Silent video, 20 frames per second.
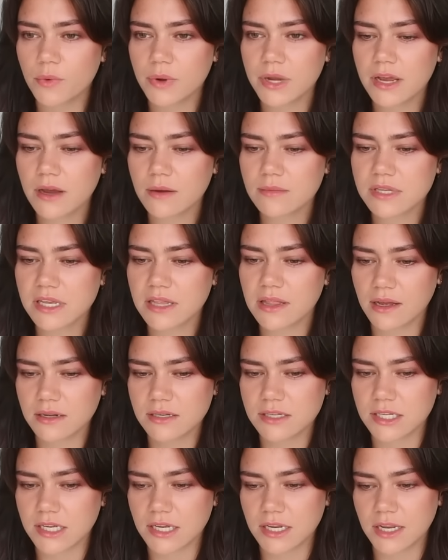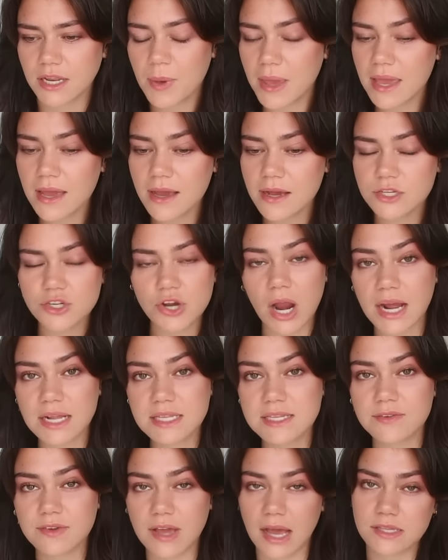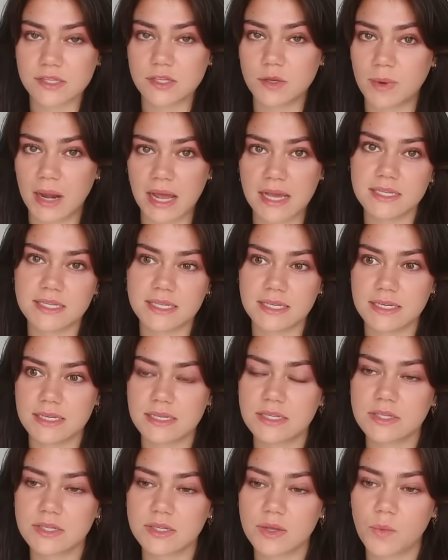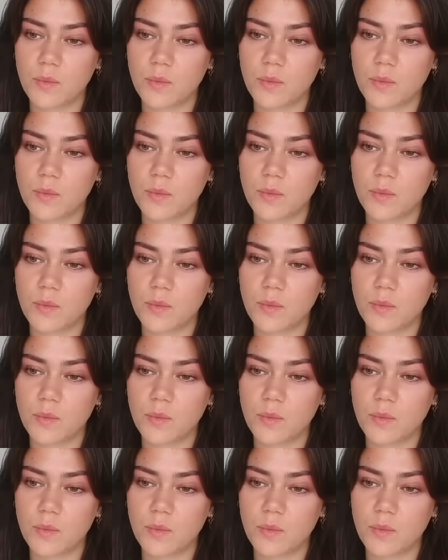When you come to London, being attractive gets you places,